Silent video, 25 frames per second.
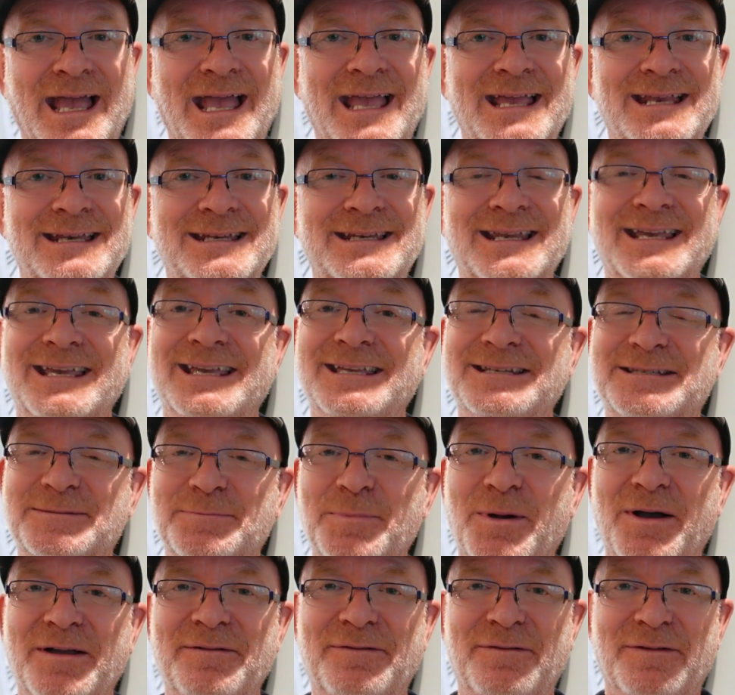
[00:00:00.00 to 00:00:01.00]
and
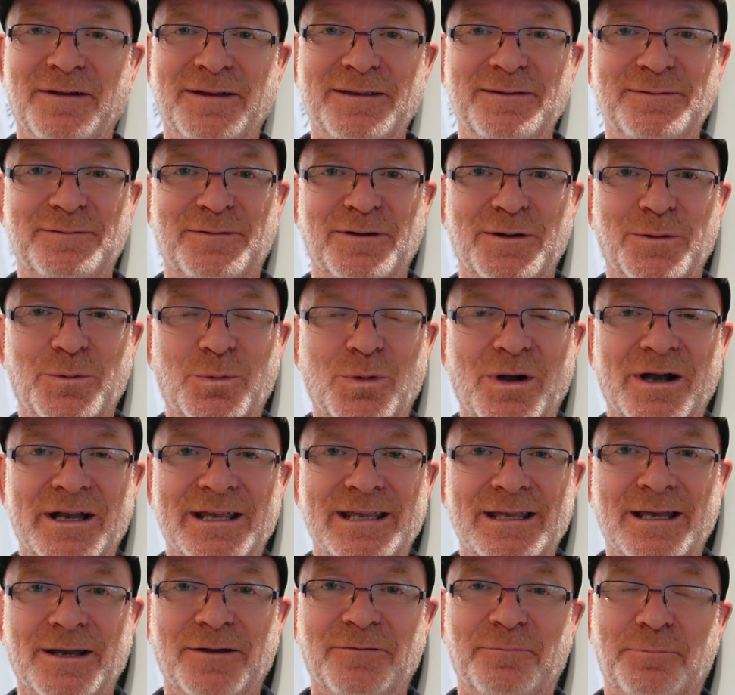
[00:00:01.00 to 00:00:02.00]
it's my favourite
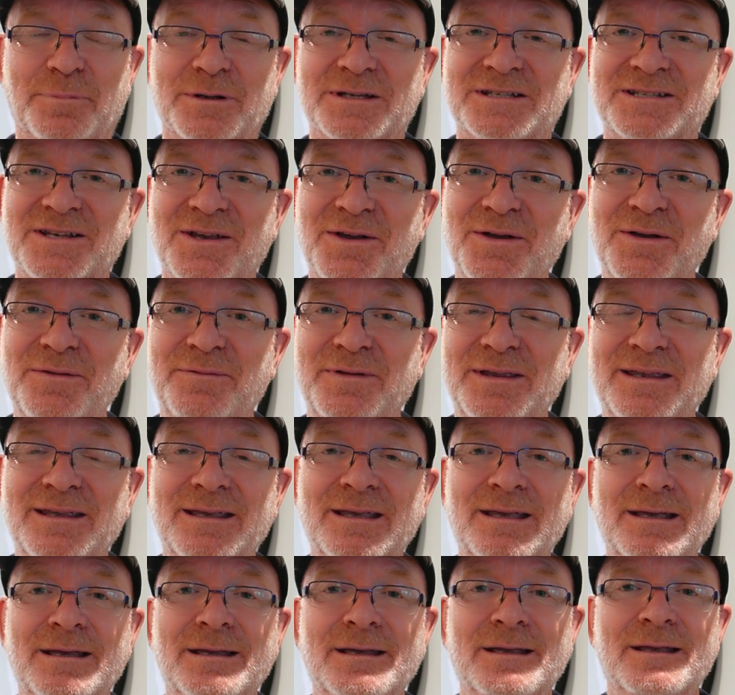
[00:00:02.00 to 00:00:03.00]
way of
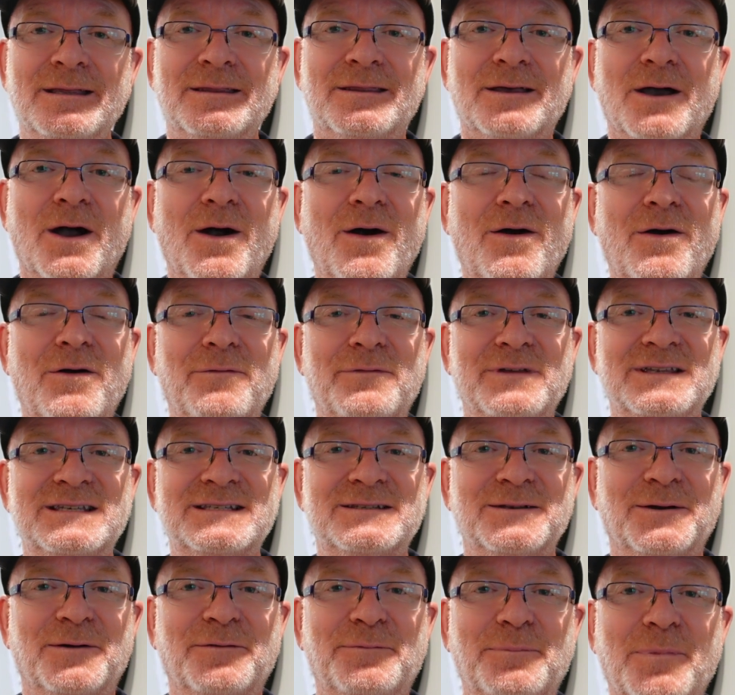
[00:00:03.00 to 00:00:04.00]
preserving the
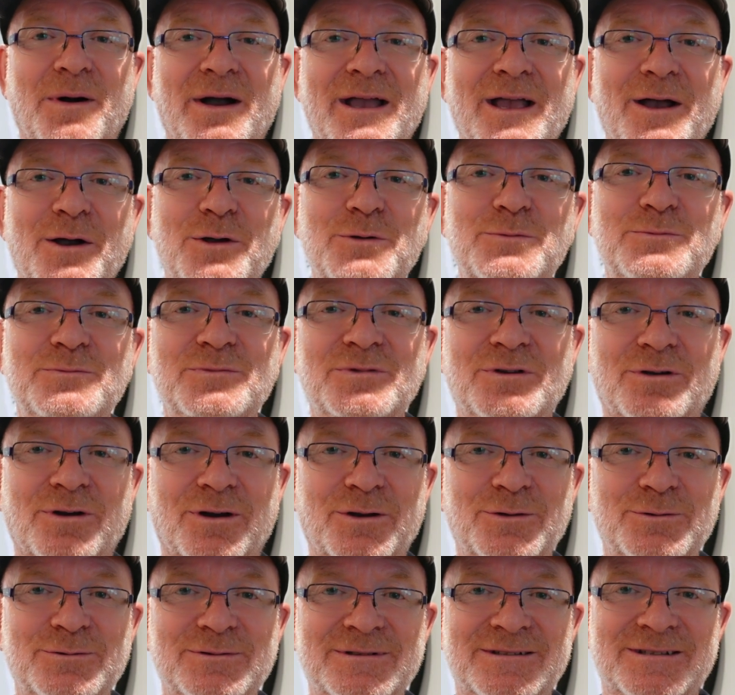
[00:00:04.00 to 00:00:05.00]
harvest of my
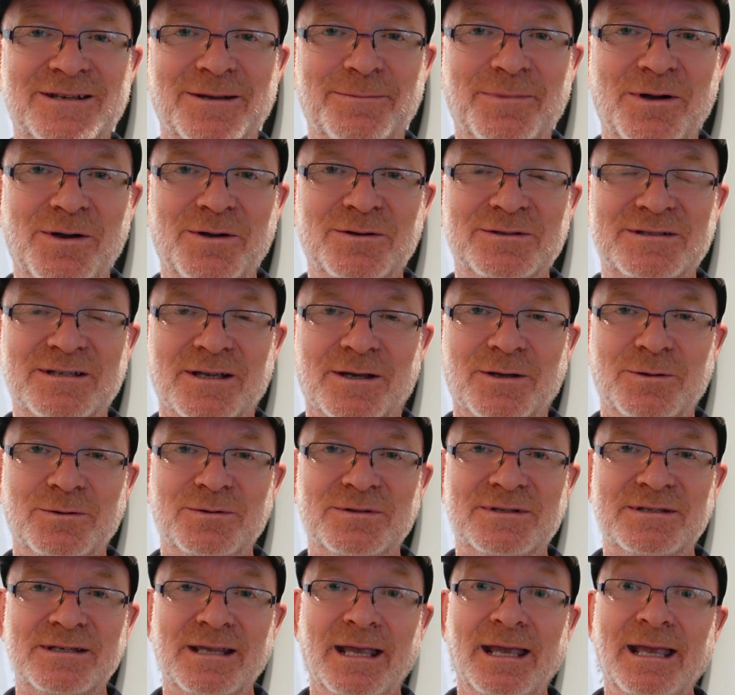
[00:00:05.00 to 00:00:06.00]
homegrown
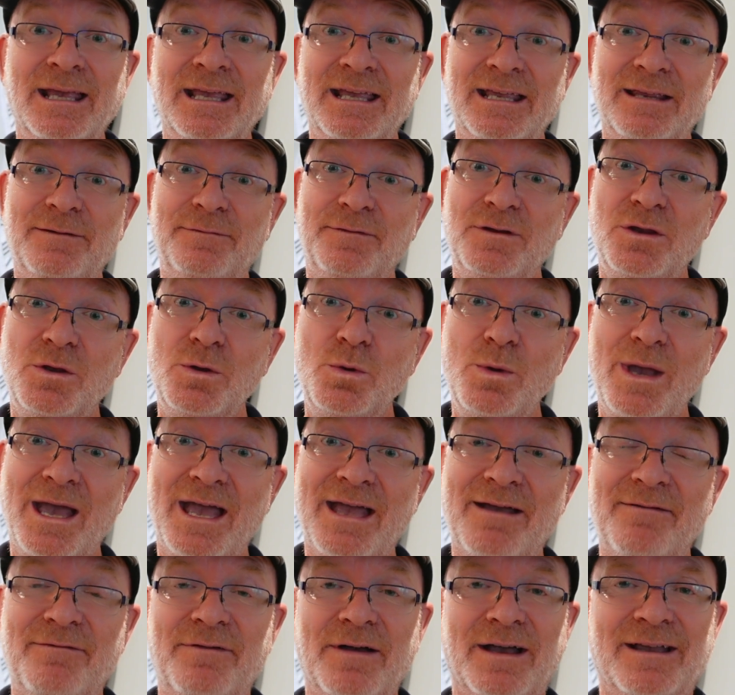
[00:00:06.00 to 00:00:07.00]
tomatoes. If you
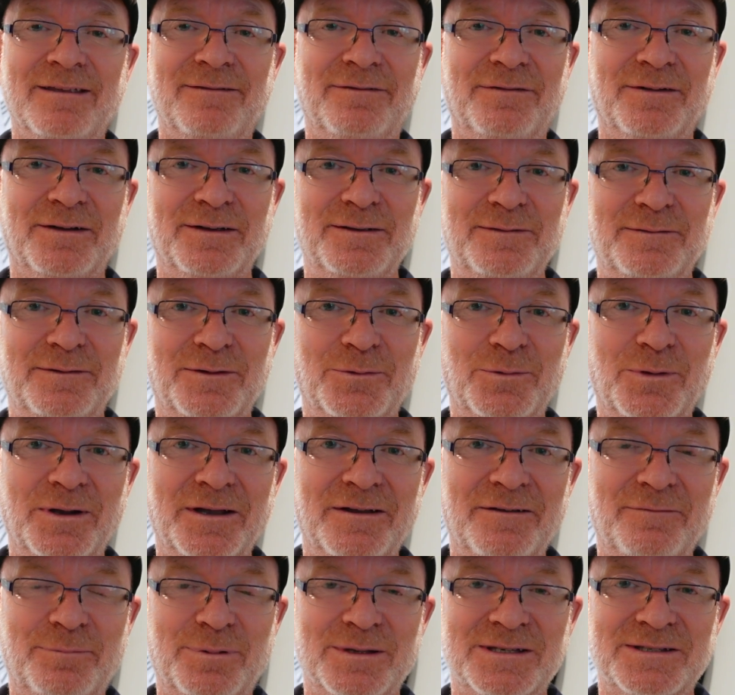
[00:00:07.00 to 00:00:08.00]
have a favourite
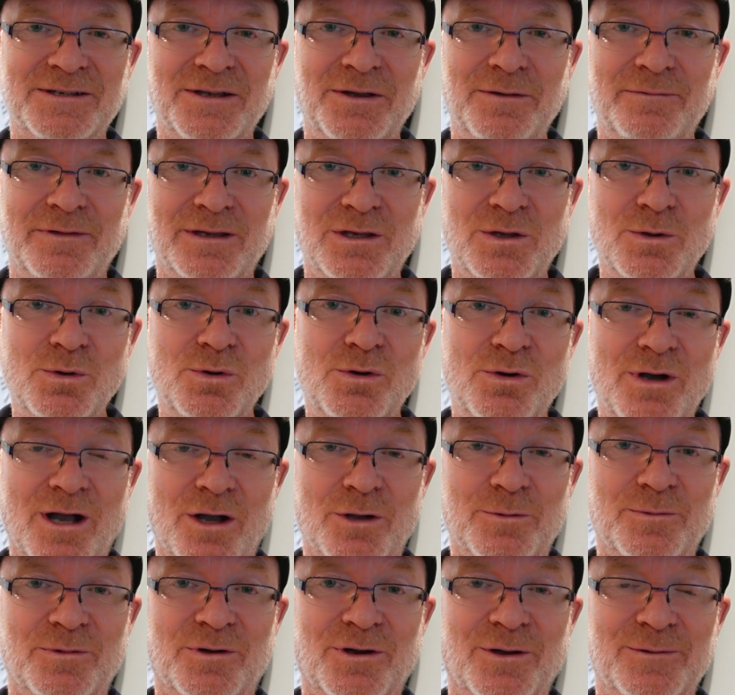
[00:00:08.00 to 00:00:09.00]
way of preserving your
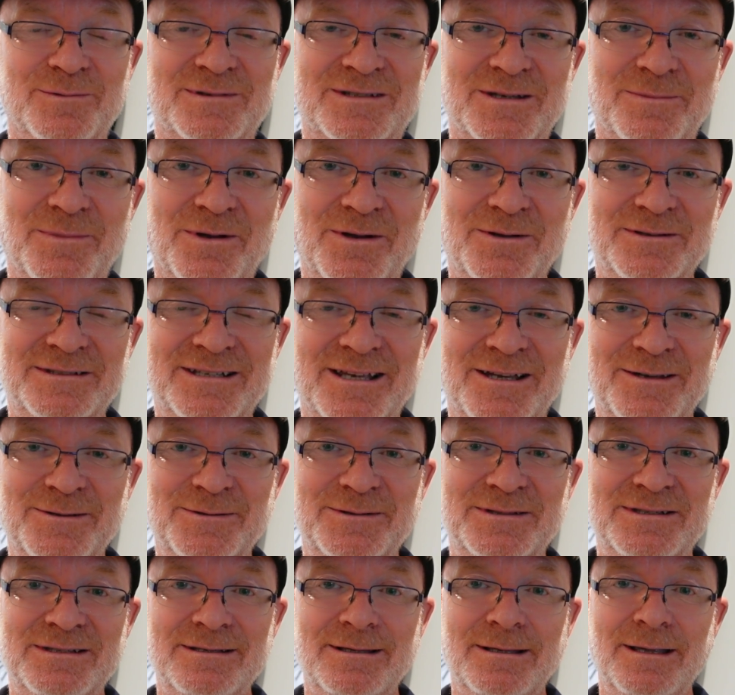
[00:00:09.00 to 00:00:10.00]
homegrown
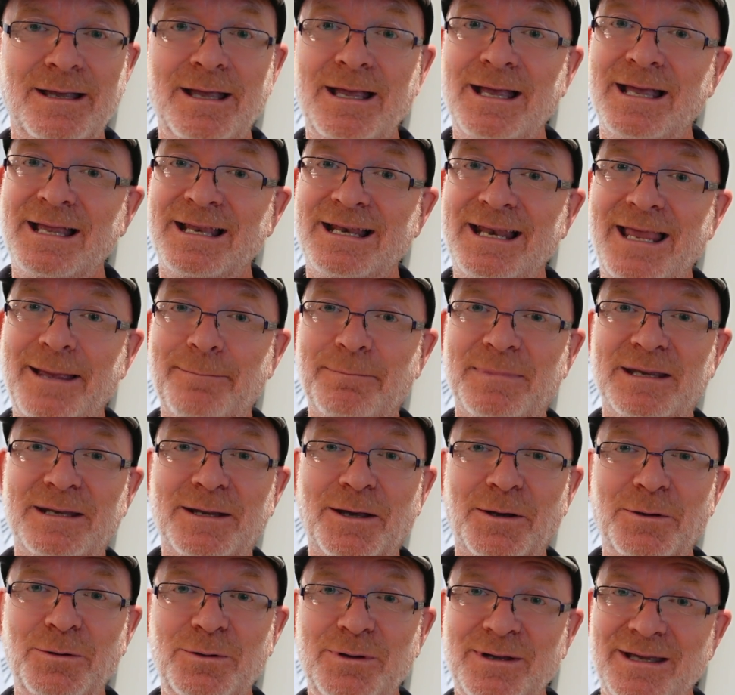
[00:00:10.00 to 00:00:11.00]
tomatoes, let me
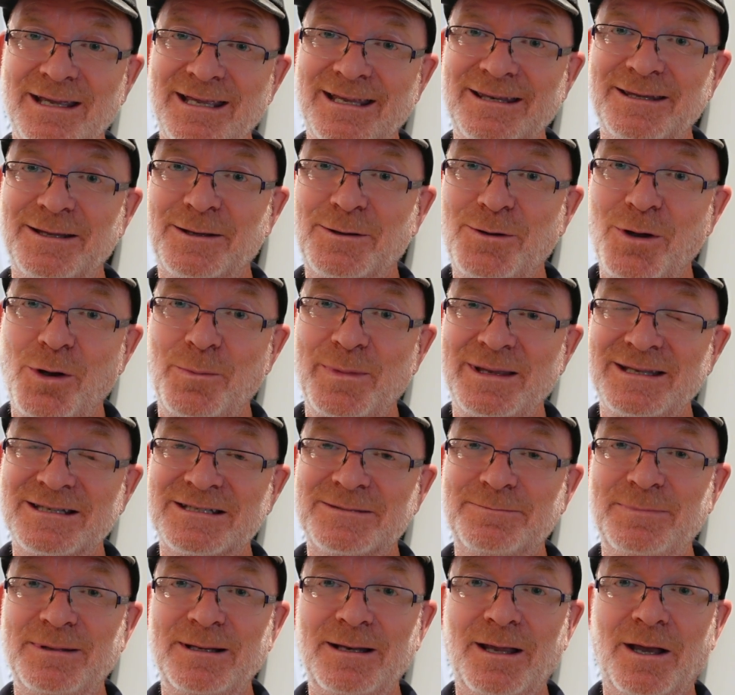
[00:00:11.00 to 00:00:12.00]
know in the
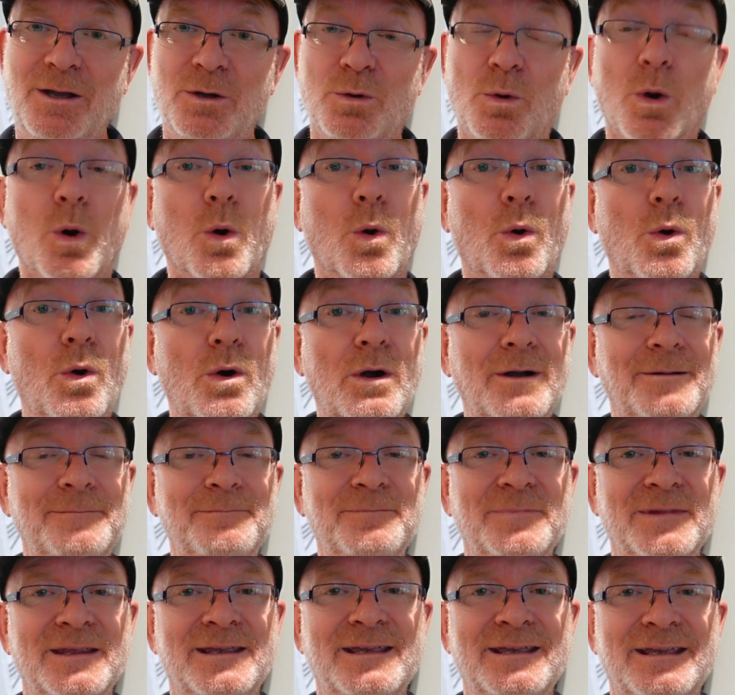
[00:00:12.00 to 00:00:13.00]
comments below. Or
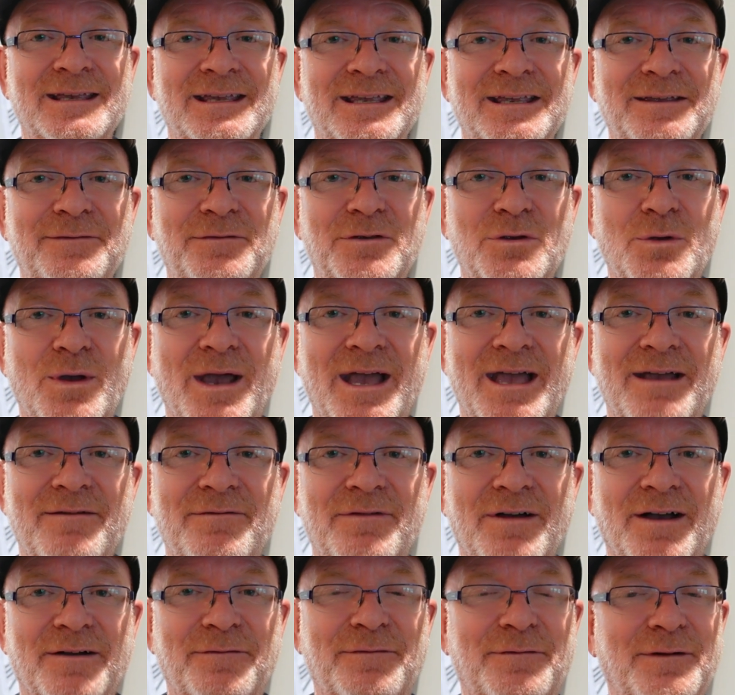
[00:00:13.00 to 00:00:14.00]
if you
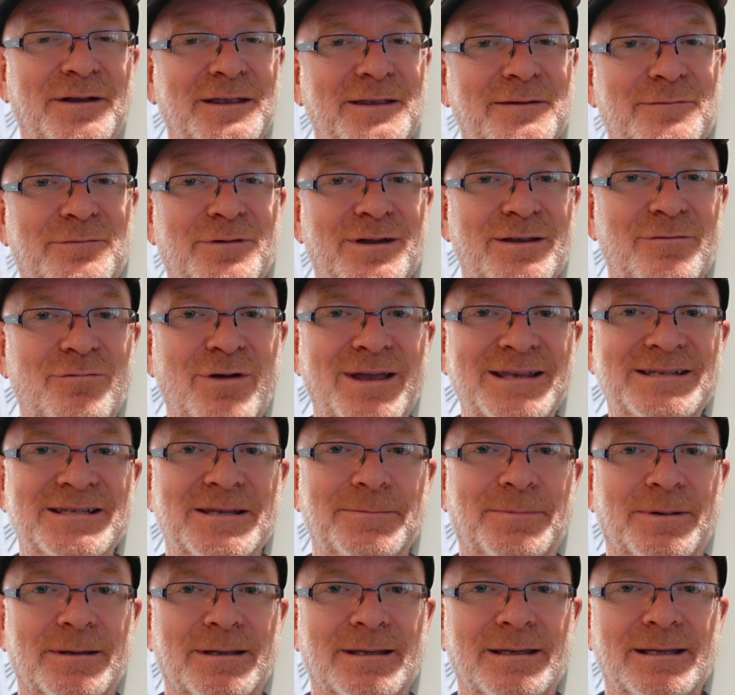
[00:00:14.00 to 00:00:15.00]
have a favourite
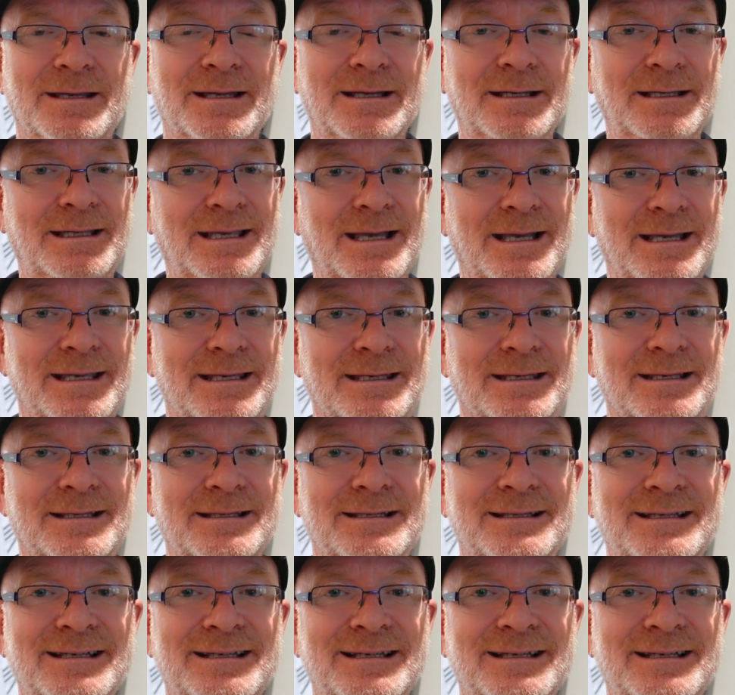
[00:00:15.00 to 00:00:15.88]
recipe, again,